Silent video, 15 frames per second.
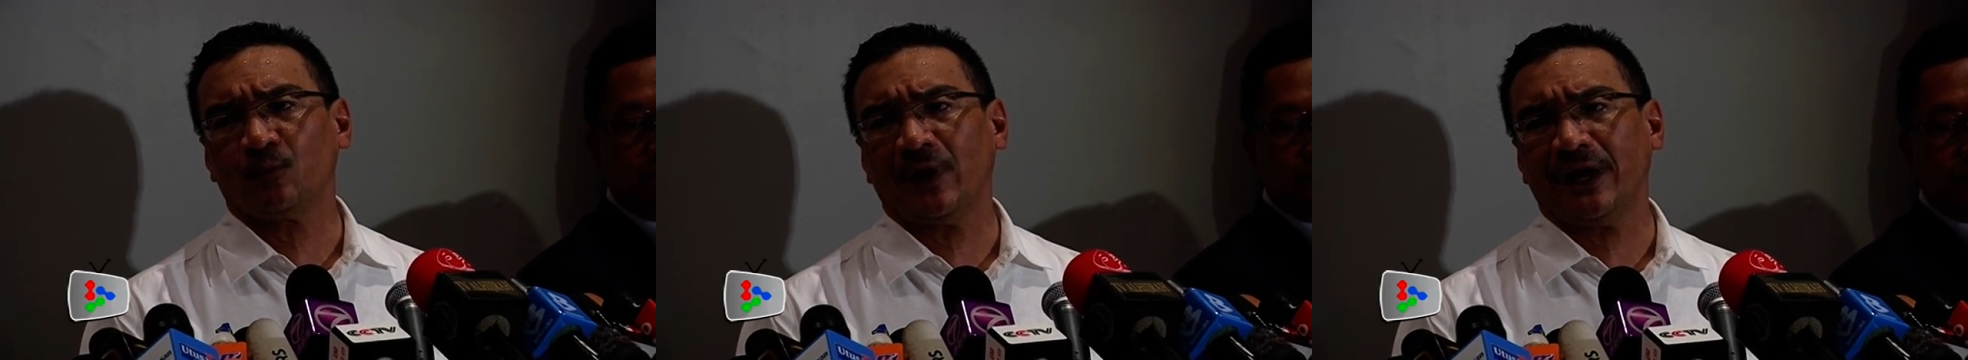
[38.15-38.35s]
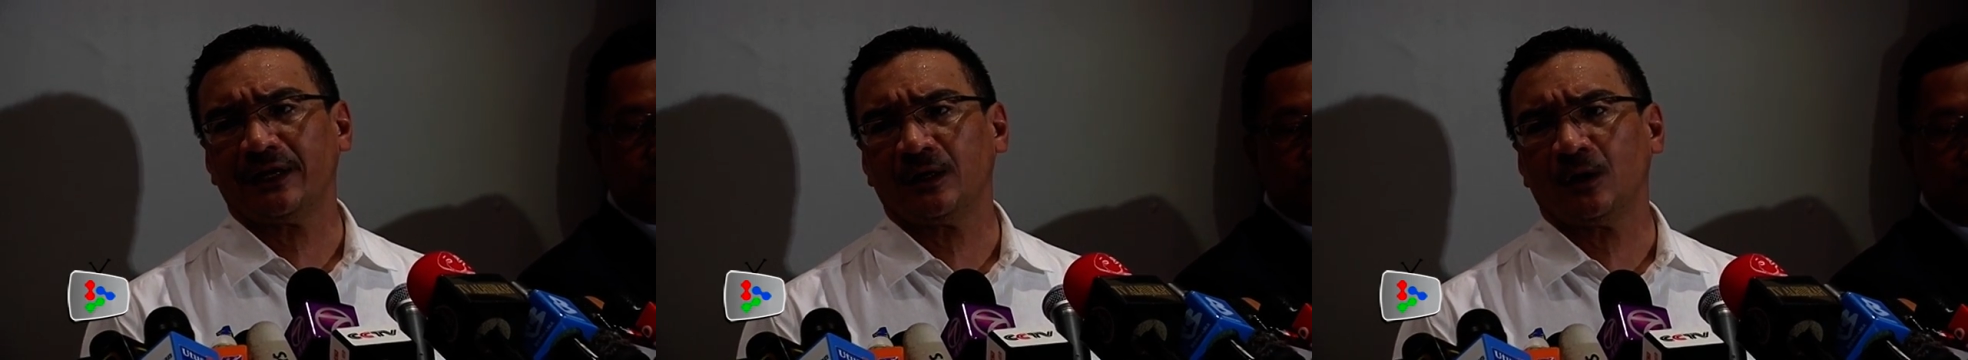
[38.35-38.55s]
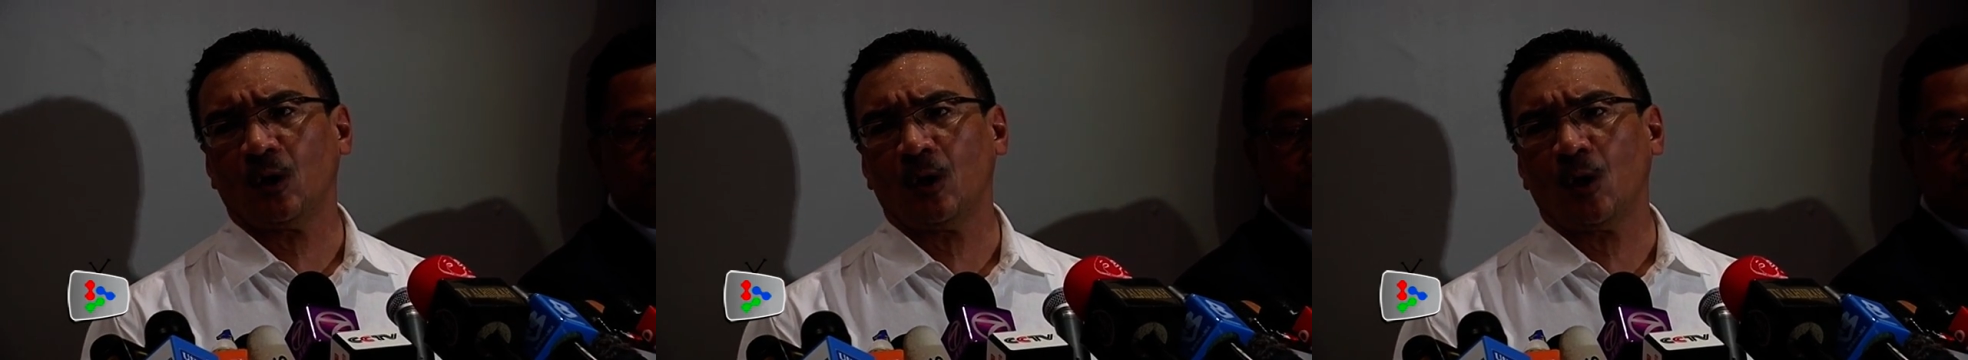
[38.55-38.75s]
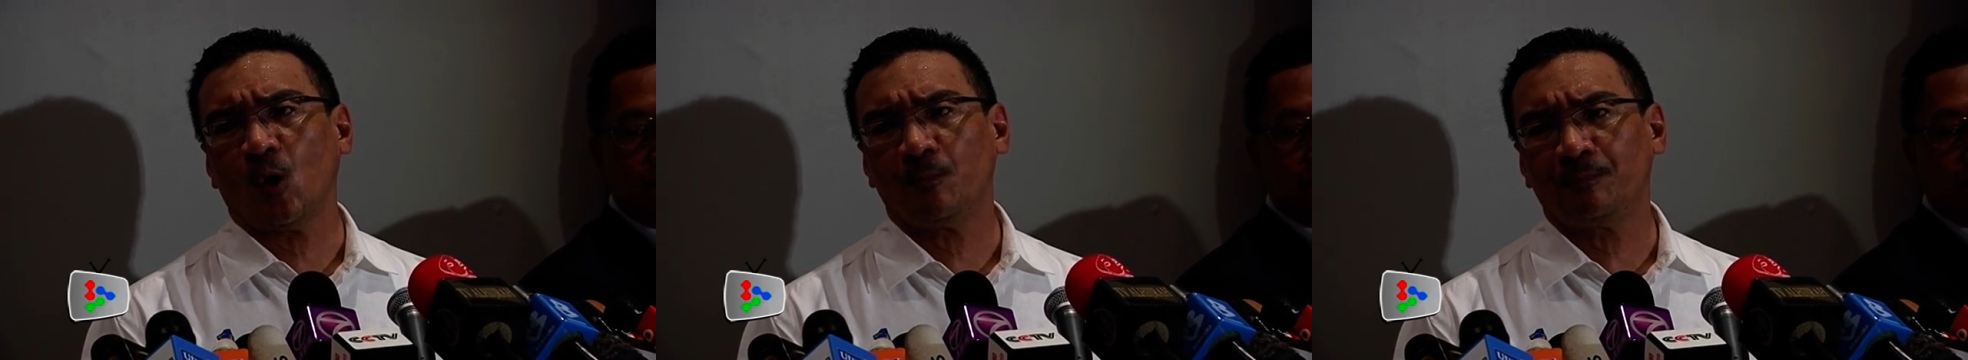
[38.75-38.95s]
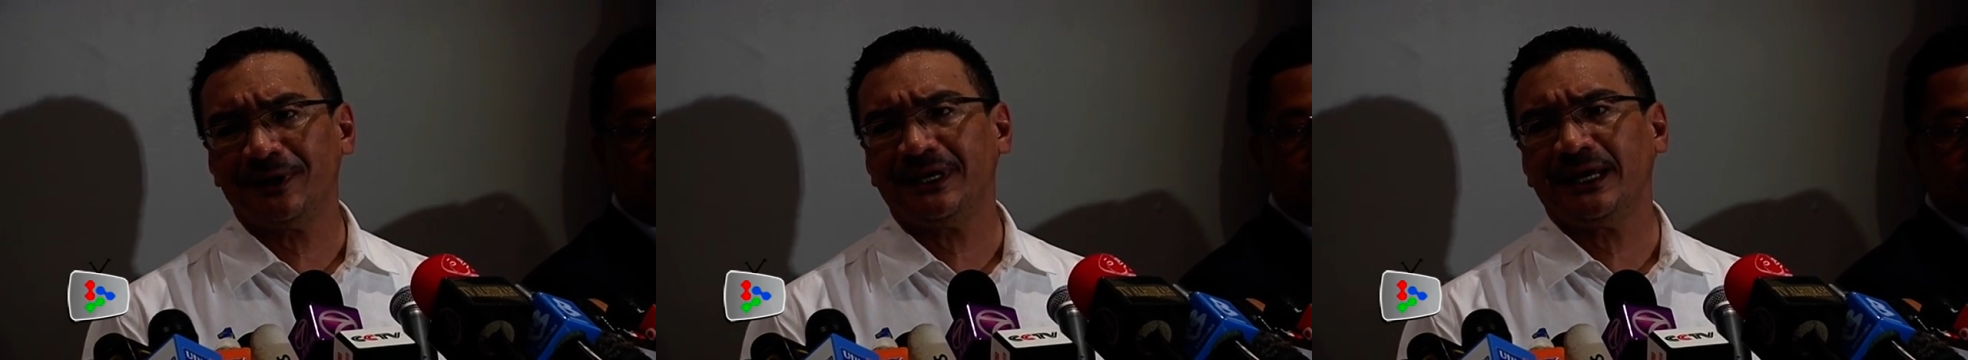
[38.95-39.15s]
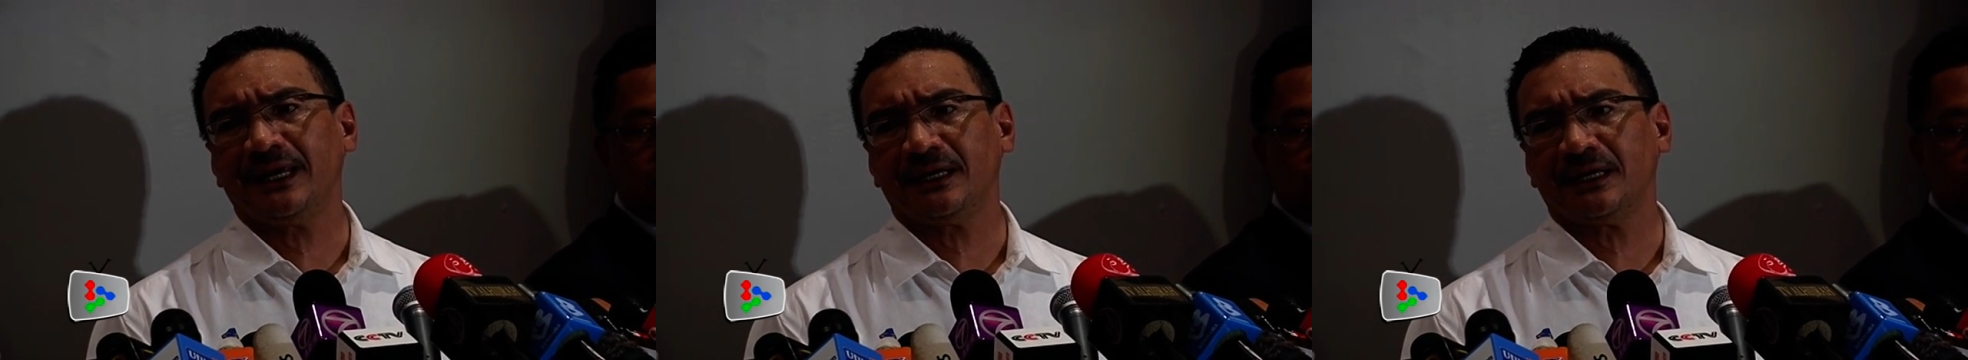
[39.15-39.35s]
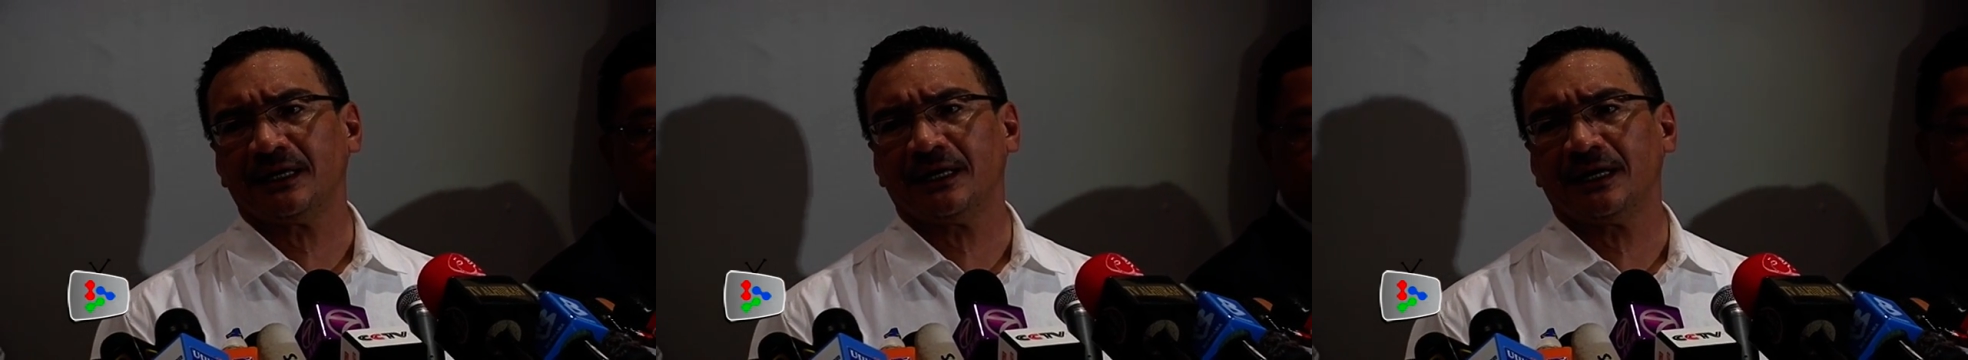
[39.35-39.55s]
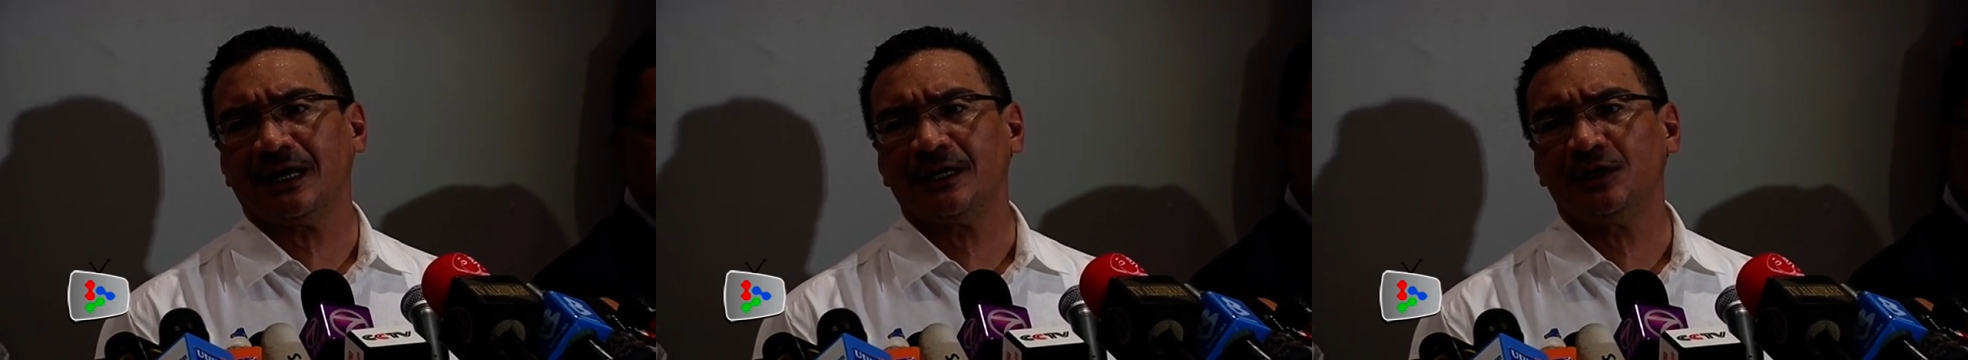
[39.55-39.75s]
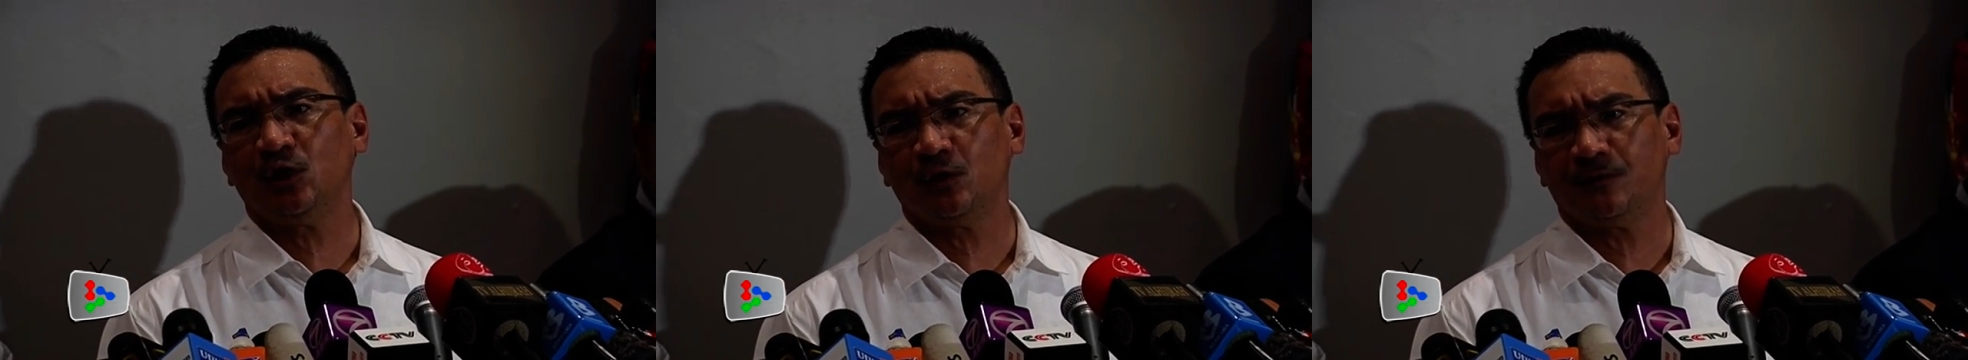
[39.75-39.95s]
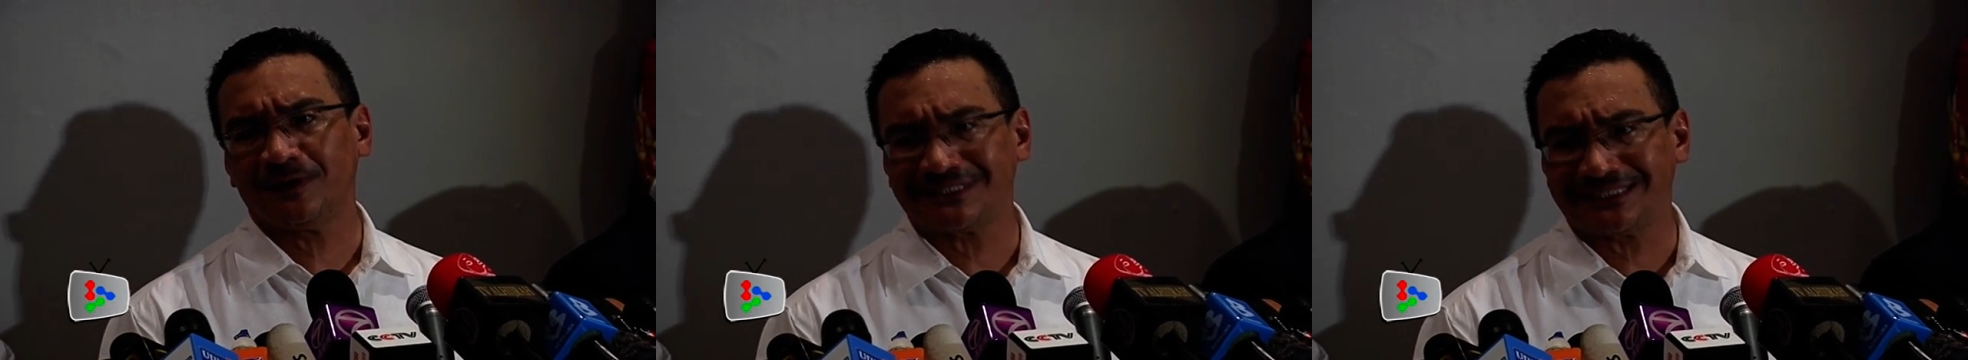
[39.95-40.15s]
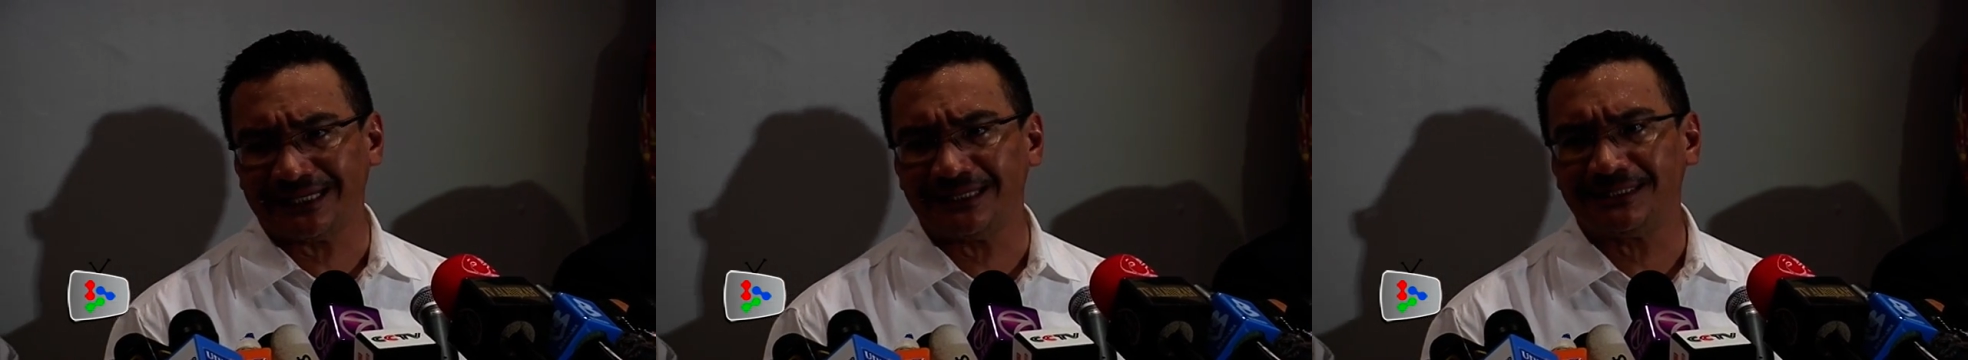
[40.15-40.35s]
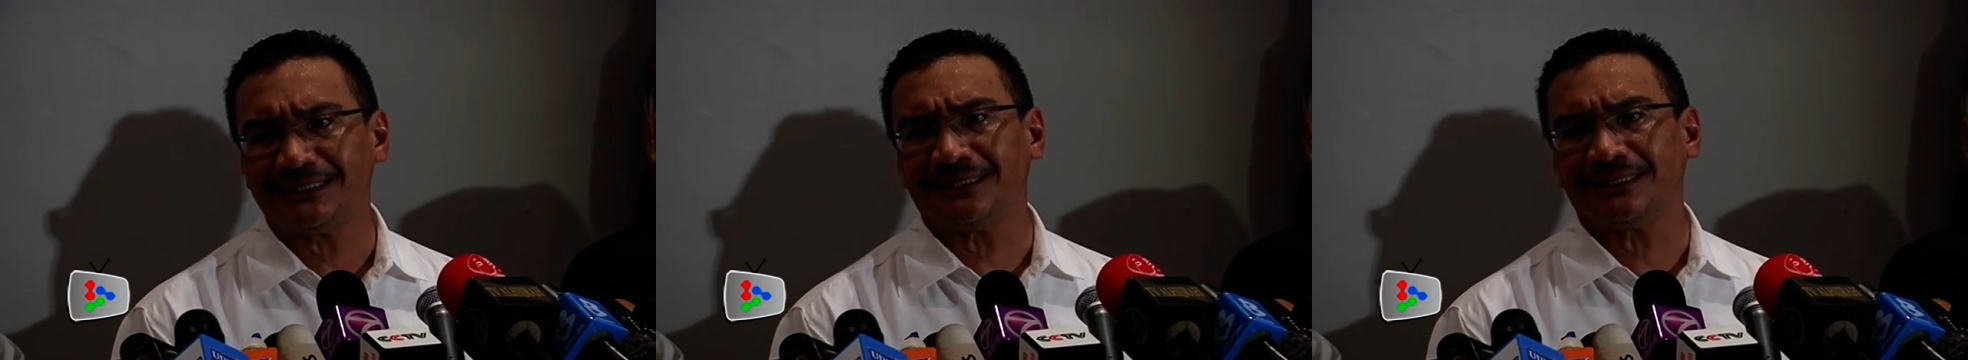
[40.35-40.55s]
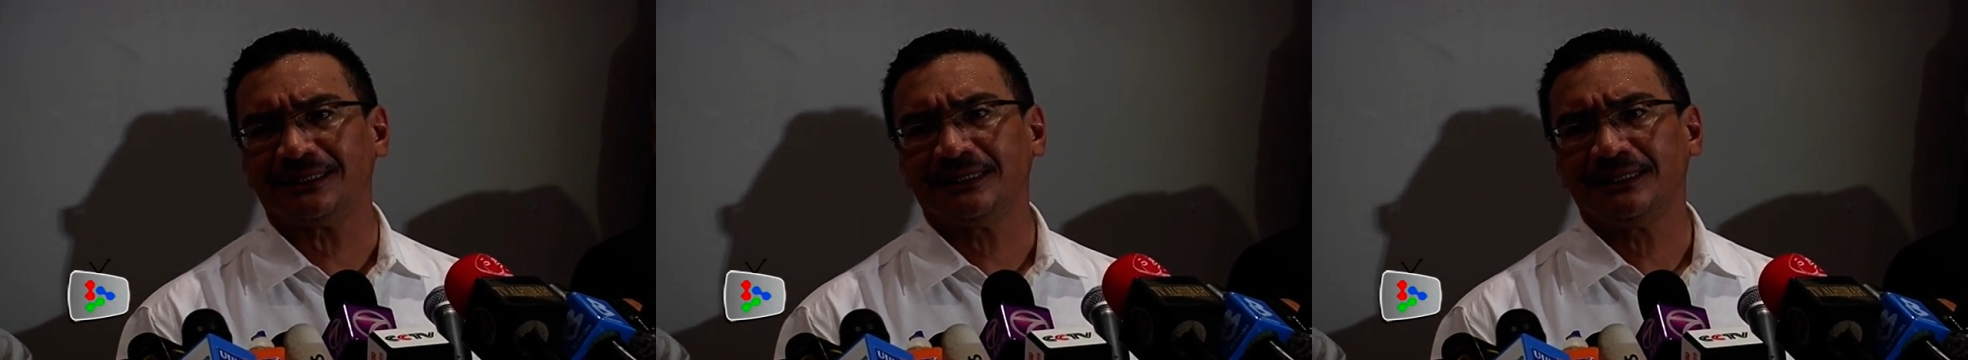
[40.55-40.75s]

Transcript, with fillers: when opening a, uh, a new facility,